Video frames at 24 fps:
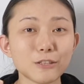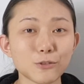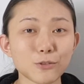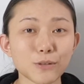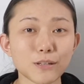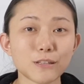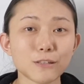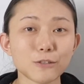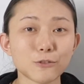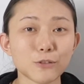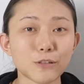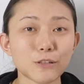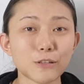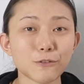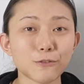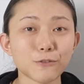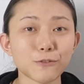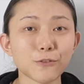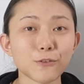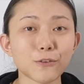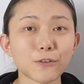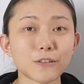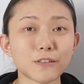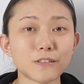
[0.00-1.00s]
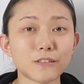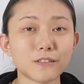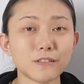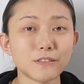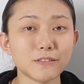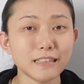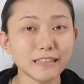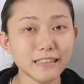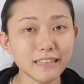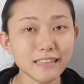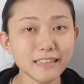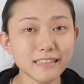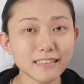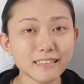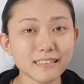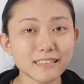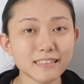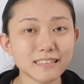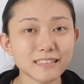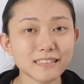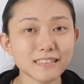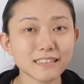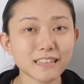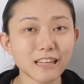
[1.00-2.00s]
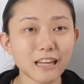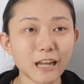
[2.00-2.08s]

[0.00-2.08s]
2024 release,